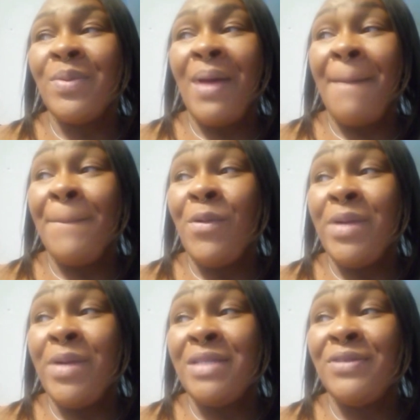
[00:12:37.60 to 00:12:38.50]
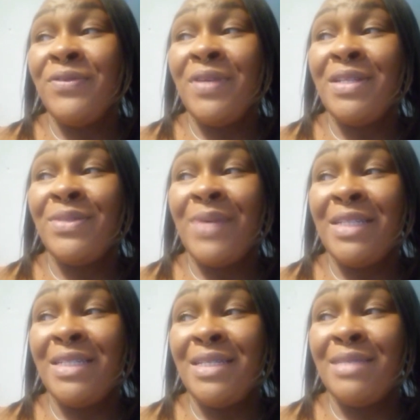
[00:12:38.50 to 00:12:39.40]
I'm going to finish
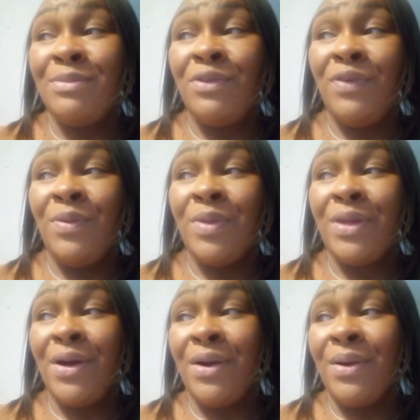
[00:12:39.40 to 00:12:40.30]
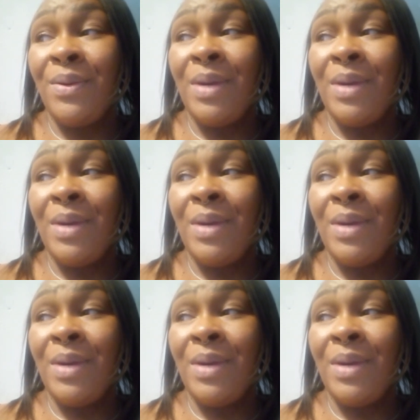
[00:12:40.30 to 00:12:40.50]
watching this movie with her,